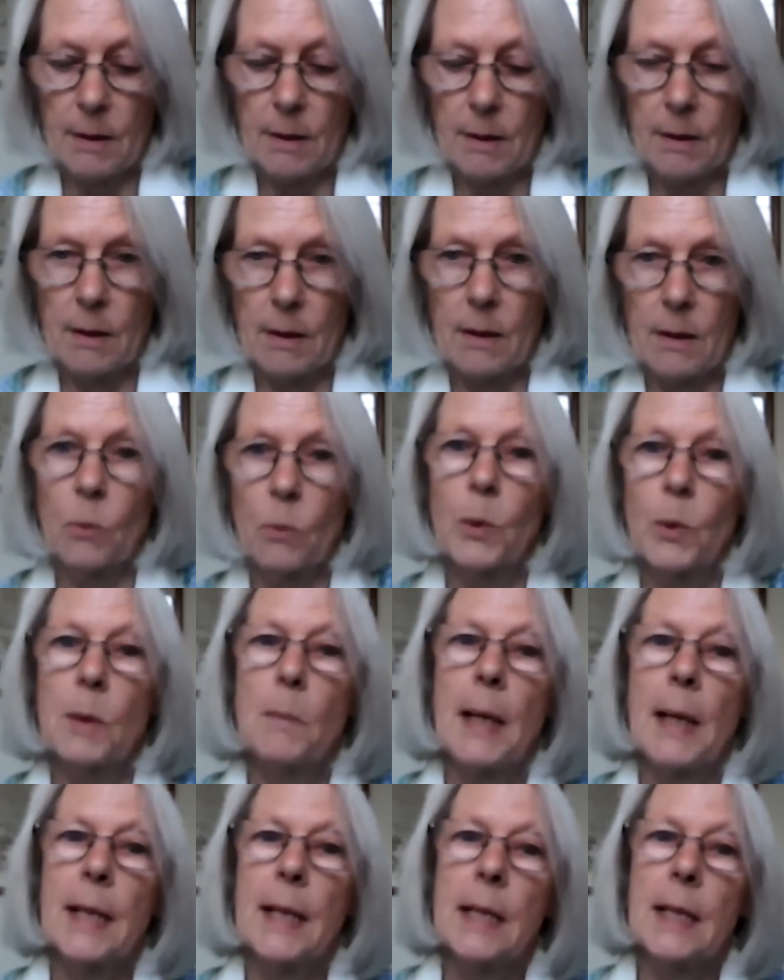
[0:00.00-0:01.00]
We may
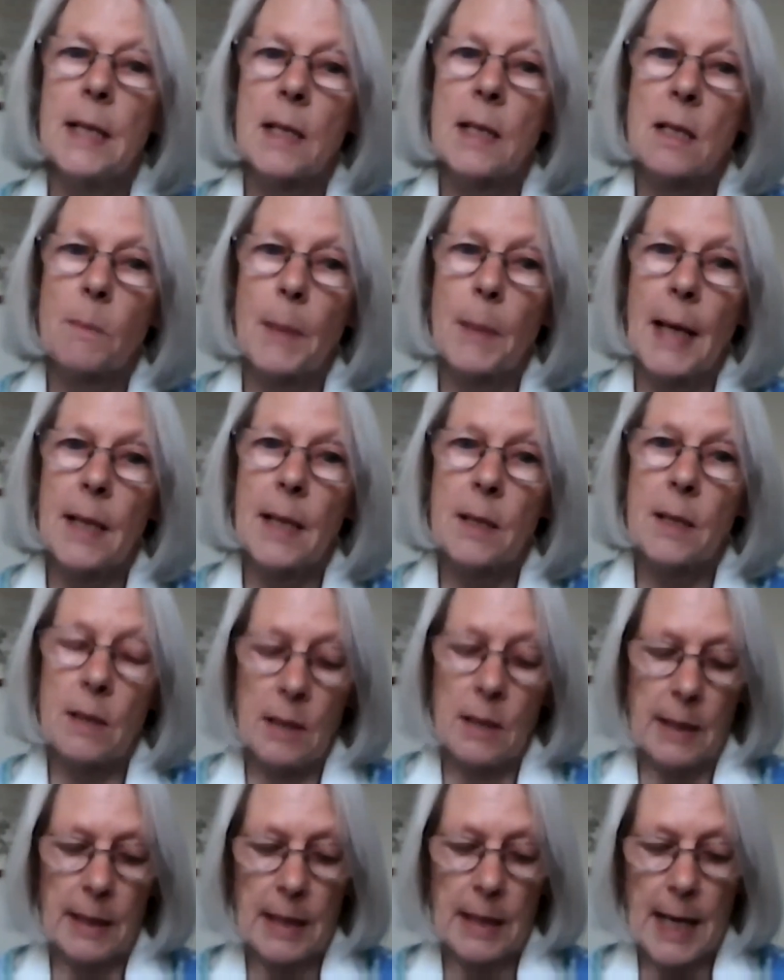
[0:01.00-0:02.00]
need space to
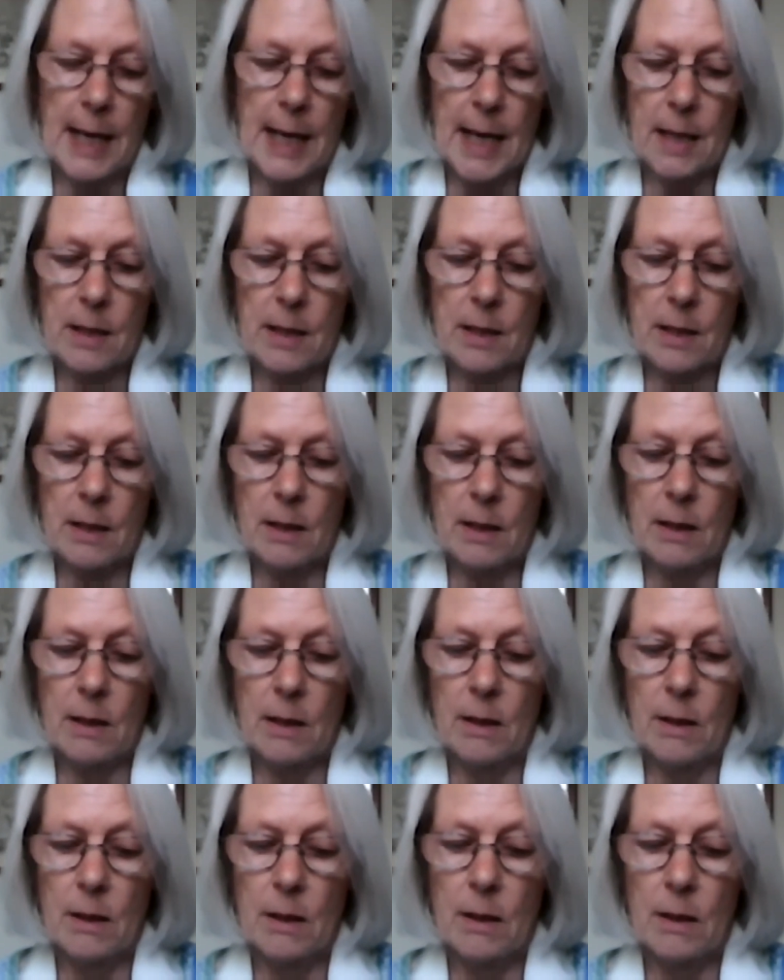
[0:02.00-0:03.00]
connect,
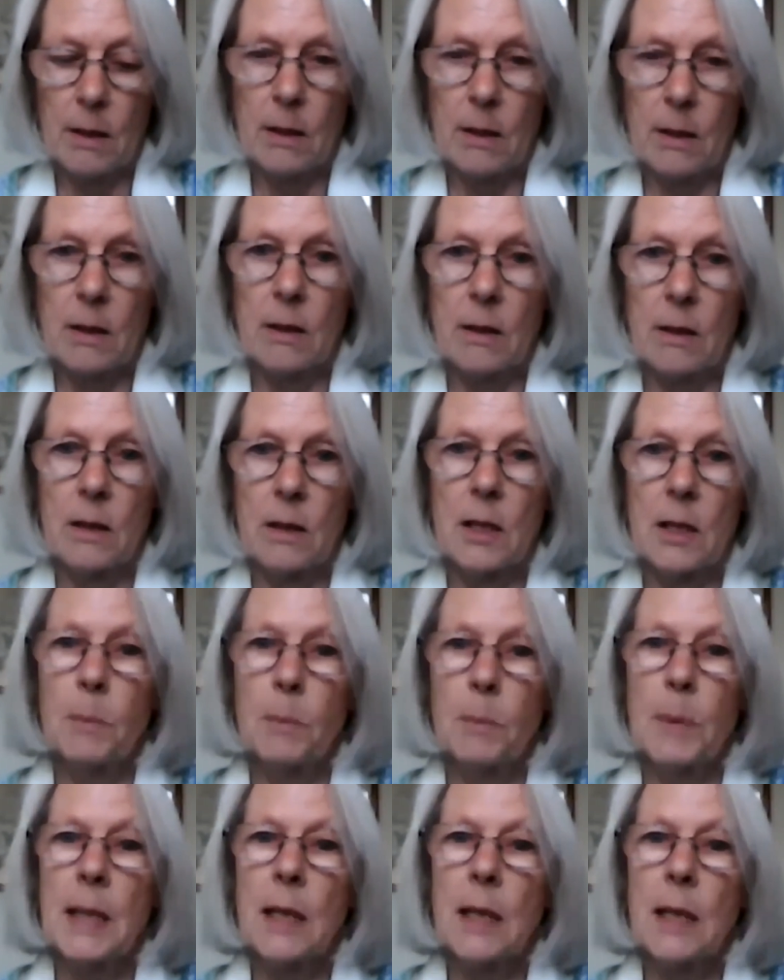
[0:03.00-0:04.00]
to be
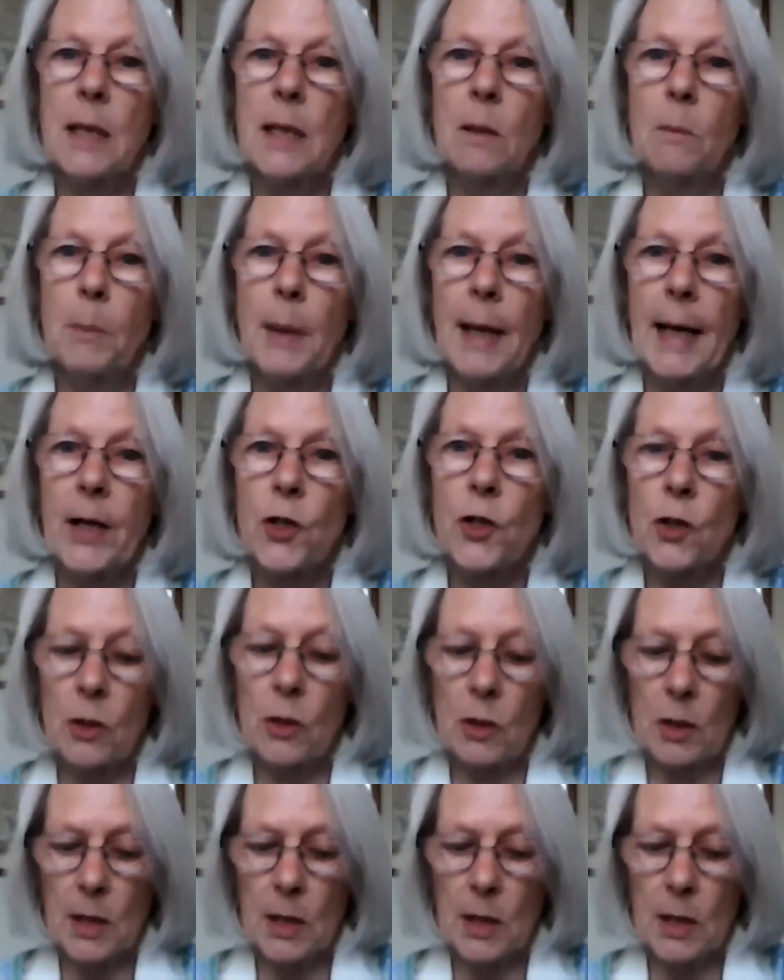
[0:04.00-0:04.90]
compassionately